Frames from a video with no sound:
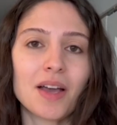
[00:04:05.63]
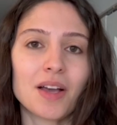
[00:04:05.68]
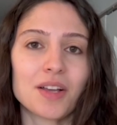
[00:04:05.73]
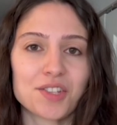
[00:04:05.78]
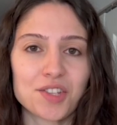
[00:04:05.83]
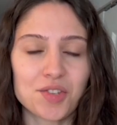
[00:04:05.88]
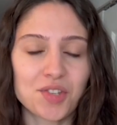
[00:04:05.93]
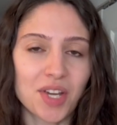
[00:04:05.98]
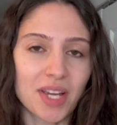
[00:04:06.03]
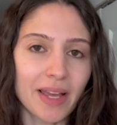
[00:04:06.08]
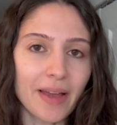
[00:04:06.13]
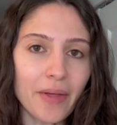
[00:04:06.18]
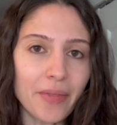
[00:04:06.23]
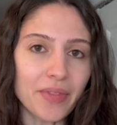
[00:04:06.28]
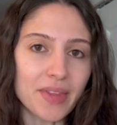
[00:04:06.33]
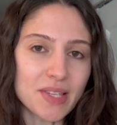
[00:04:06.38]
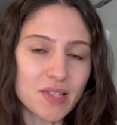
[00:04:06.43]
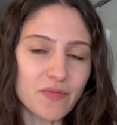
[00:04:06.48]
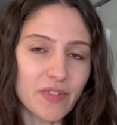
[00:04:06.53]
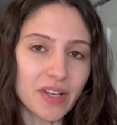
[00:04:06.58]
So check out
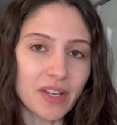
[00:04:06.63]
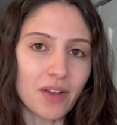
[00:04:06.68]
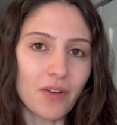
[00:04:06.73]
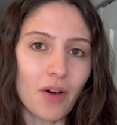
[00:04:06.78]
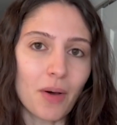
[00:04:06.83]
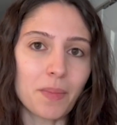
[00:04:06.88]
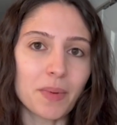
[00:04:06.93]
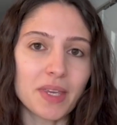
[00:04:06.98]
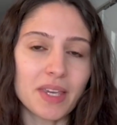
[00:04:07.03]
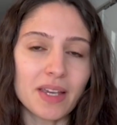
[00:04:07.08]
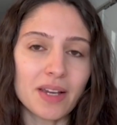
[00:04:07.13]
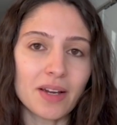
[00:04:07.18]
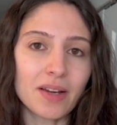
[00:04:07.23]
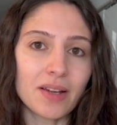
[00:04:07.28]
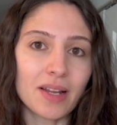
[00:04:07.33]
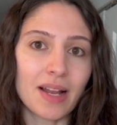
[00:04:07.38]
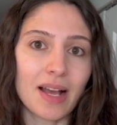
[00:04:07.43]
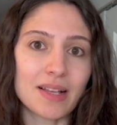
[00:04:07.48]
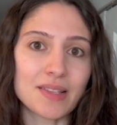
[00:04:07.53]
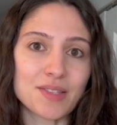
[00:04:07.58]
this video up here. It
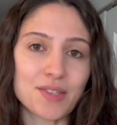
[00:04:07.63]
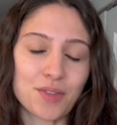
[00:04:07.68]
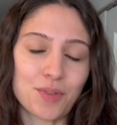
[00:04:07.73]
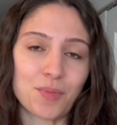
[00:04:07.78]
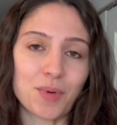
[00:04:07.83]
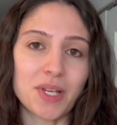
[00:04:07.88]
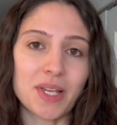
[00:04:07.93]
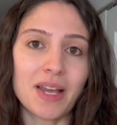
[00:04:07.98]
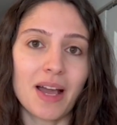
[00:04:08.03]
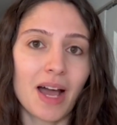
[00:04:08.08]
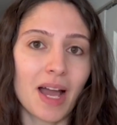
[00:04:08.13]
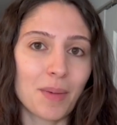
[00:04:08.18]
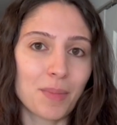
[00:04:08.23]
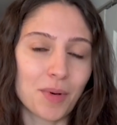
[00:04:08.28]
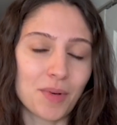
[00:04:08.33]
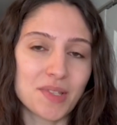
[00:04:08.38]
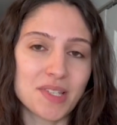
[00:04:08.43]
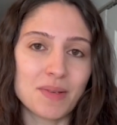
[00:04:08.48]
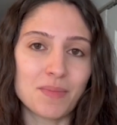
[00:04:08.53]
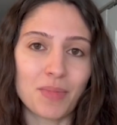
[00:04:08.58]
has 3 high
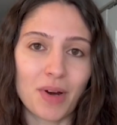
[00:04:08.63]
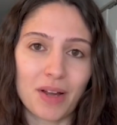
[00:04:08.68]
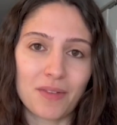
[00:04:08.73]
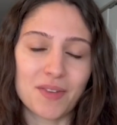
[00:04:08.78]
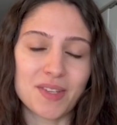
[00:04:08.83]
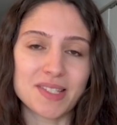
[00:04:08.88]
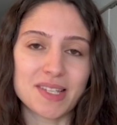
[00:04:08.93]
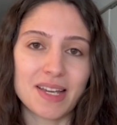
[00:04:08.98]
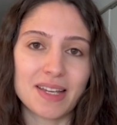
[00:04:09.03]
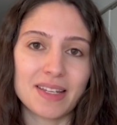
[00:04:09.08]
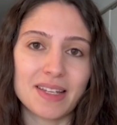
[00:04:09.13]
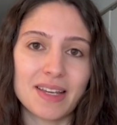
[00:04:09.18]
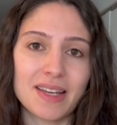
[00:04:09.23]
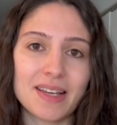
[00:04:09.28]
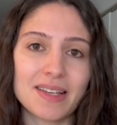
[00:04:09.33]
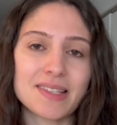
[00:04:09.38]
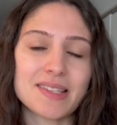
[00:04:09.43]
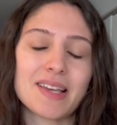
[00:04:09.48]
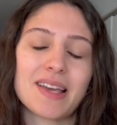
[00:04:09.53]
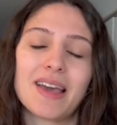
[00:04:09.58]
protein breakfast
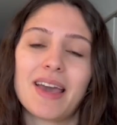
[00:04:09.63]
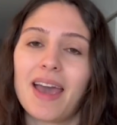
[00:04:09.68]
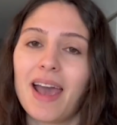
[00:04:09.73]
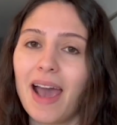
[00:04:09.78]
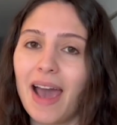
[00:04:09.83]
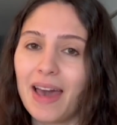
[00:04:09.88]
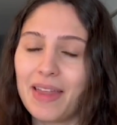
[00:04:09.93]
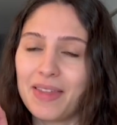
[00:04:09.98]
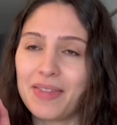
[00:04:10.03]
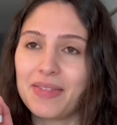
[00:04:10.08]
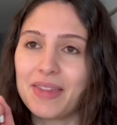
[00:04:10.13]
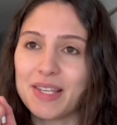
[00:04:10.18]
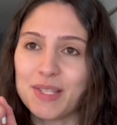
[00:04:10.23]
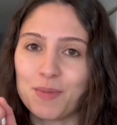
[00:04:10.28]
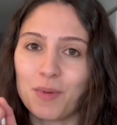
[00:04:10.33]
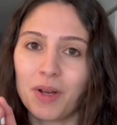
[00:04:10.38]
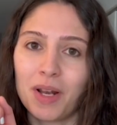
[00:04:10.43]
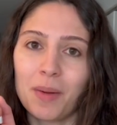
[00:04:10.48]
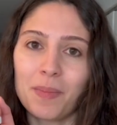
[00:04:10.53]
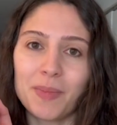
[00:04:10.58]
ideas, and then this
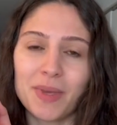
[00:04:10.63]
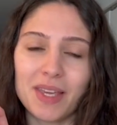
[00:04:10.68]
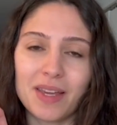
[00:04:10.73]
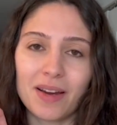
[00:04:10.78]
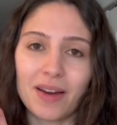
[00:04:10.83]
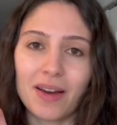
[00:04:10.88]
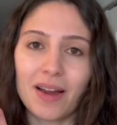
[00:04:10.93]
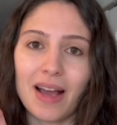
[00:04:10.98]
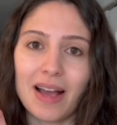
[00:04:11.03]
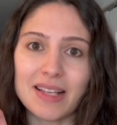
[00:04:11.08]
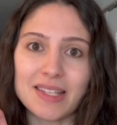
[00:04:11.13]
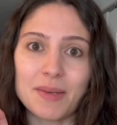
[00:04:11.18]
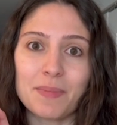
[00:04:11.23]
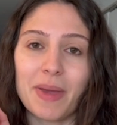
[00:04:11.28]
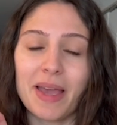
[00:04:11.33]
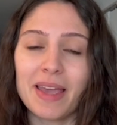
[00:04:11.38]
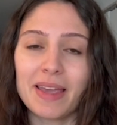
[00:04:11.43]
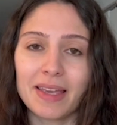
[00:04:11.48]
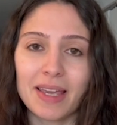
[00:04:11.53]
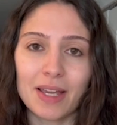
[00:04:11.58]
one up here has a
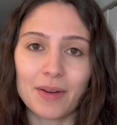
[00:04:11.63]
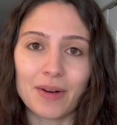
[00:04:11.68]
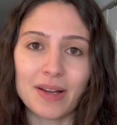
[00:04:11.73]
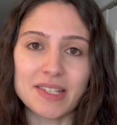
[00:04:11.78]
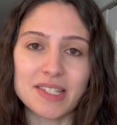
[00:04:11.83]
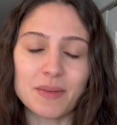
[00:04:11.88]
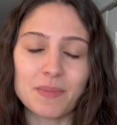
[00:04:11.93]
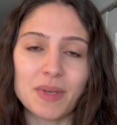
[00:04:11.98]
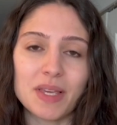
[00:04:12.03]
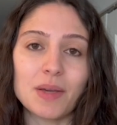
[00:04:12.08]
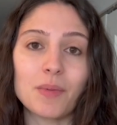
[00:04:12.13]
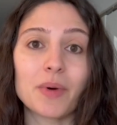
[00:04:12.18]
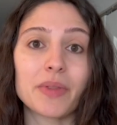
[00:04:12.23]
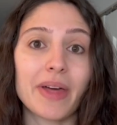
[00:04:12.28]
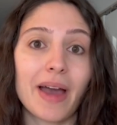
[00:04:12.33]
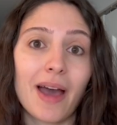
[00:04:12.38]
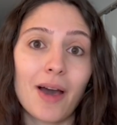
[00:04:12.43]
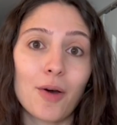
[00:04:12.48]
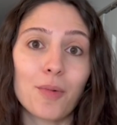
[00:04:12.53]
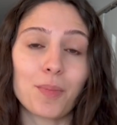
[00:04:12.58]
pancake recipe
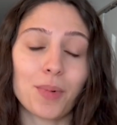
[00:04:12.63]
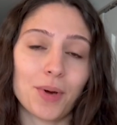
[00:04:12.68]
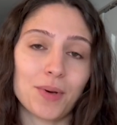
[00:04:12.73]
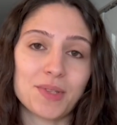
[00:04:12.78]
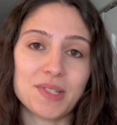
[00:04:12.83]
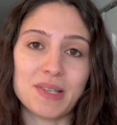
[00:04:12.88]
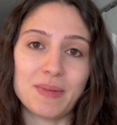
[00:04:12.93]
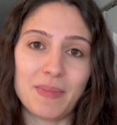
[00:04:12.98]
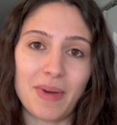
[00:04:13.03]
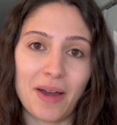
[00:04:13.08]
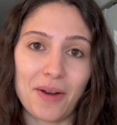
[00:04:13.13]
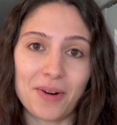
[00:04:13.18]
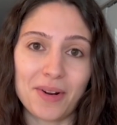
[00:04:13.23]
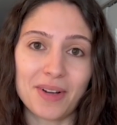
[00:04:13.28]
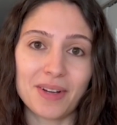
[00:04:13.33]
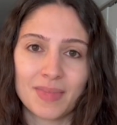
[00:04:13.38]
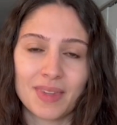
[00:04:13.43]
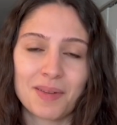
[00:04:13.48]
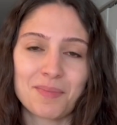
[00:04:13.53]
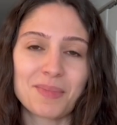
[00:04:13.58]
without protein
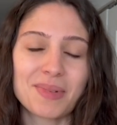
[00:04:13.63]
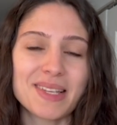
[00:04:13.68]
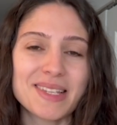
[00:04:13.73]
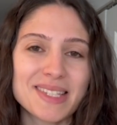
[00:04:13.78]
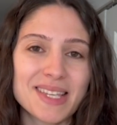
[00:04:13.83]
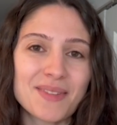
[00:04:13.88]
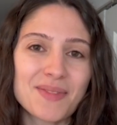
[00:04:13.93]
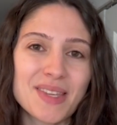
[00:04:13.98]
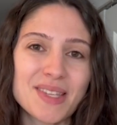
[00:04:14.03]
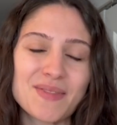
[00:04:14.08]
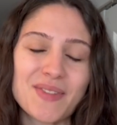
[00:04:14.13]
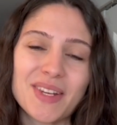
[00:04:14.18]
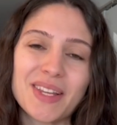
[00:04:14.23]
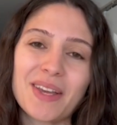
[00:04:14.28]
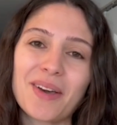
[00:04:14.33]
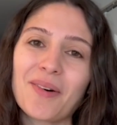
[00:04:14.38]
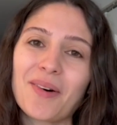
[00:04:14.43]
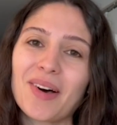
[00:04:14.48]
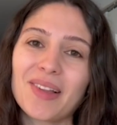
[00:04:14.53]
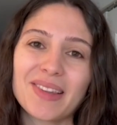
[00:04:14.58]
powder. Please give this video
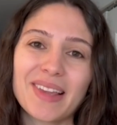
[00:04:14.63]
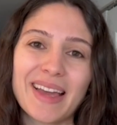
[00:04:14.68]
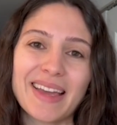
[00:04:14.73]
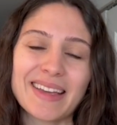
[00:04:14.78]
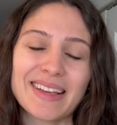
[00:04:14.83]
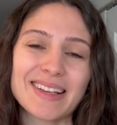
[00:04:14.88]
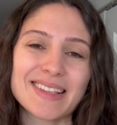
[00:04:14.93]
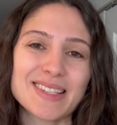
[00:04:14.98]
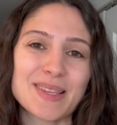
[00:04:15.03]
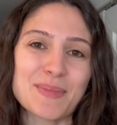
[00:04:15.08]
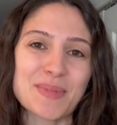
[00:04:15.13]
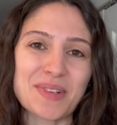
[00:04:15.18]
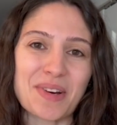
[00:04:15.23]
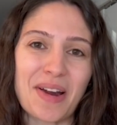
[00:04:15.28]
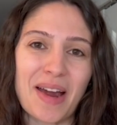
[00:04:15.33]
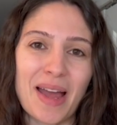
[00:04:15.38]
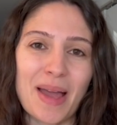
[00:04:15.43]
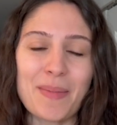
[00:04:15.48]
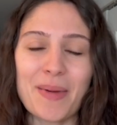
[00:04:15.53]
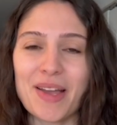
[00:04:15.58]
a like,
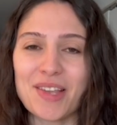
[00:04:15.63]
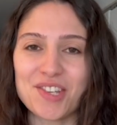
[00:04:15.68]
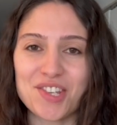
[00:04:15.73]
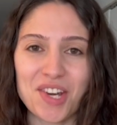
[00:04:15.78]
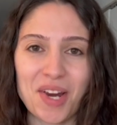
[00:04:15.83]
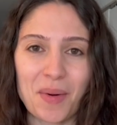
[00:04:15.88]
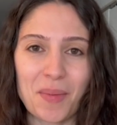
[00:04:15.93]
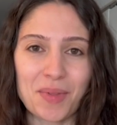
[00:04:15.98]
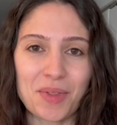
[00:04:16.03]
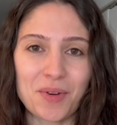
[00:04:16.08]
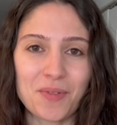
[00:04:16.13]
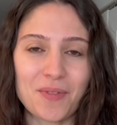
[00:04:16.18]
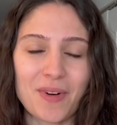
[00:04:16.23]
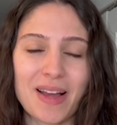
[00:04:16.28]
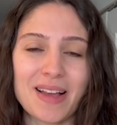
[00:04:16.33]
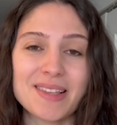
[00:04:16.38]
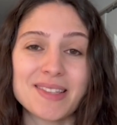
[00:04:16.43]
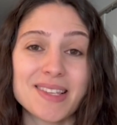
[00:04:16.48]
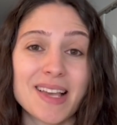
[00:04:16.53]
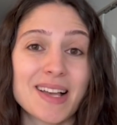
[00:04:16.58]
subscribe, and share it with your
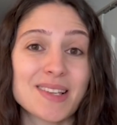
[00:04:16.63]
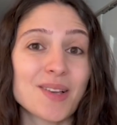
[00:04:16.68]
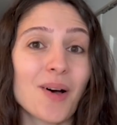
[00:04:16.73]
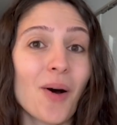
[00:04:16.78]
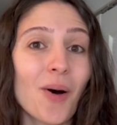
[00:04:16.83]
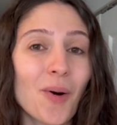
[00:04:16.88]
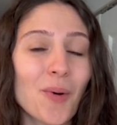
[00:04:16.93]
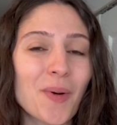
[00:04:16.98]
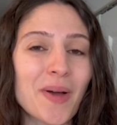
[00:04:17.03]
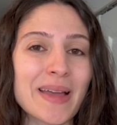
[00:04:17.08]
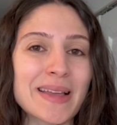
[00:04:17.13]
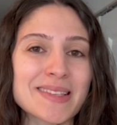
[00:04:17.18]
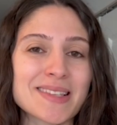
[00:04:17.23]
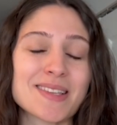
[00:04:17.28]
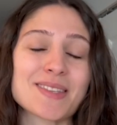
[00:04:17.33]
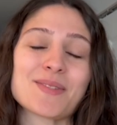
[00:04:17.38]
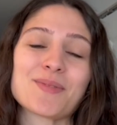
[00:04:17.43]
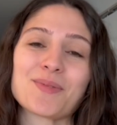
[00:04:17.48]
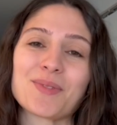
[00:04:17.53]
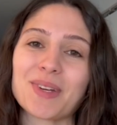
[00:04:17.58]
friends, as always, as
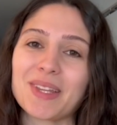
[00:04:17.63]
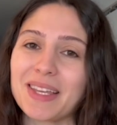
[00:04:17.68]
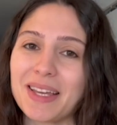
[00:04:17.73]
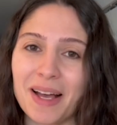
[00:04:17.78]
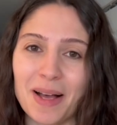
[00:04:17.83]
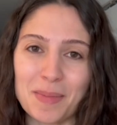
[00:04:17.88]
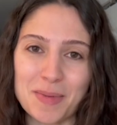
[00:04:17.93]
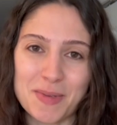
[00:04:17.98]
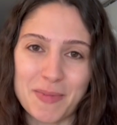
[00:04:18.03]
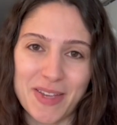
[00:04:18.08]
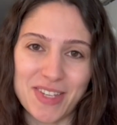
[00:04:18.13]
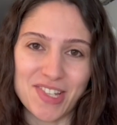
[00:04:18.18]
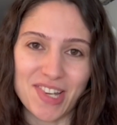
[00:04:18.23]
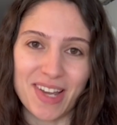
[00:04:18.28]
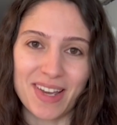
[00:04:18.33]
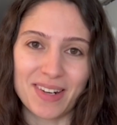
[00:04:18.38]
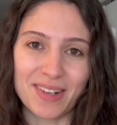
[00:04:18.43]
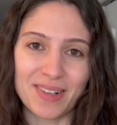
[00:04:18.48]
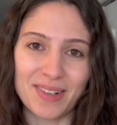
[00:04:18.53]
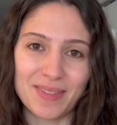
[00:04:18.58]
it really helps my
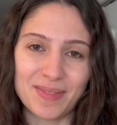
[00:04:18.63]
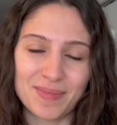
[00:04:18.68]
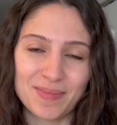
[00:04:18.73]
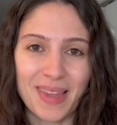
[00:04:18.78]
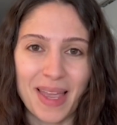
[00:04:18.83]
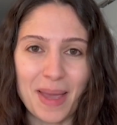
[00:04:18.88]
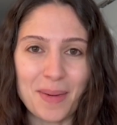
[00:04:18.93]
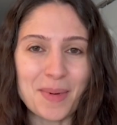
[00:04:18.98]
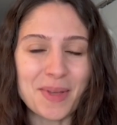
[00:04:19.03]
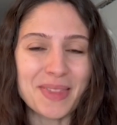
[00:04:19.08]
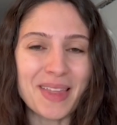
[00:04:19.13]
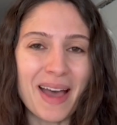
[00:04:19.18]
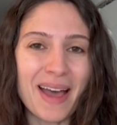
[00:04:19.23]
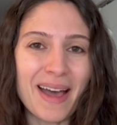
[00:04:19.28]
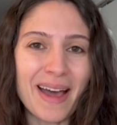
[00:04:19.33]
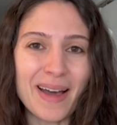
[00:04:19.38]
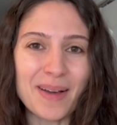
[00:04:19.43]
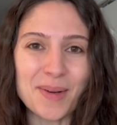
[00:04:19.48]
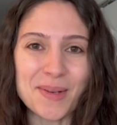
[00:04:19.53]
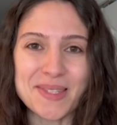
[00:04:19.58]
channel. And with that,
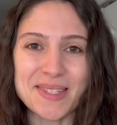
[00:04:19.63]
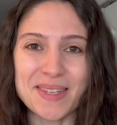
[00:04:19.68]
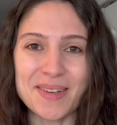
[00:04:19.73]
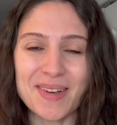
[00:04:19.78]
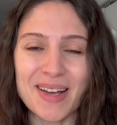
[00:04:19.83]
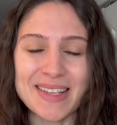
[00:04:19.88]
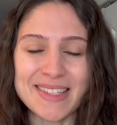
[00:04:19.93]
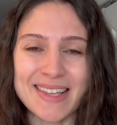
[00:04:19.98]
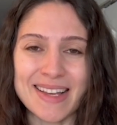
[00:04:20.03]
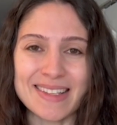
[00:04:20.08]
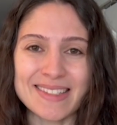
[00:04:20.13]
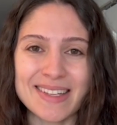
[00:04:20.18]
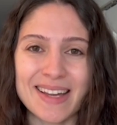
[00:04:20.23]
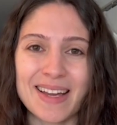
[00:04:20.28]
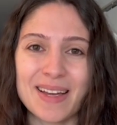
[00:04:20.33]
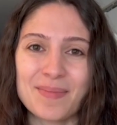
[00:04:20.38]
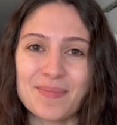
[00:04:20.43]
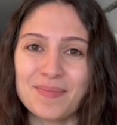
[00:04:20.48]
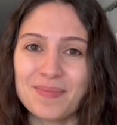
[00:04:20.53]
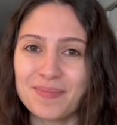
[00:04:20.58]
I will see you guys next
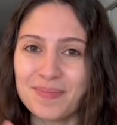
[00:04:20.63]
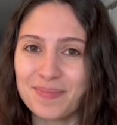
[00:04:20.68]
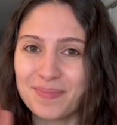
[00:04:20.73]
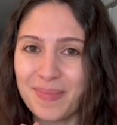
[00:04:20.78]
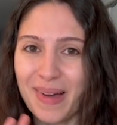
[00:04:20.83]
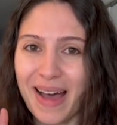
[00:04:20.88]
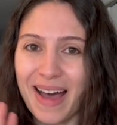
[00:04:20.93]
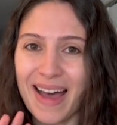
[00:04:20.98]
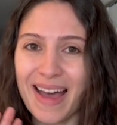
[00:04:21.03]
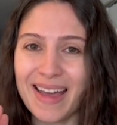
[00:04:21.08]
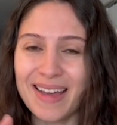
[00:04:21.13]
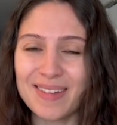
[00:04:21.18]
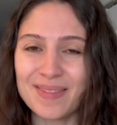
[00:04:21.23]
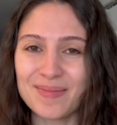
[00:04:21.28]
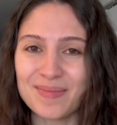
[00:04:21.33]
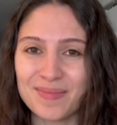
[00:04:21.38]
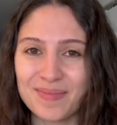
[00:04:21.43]
time. Bye.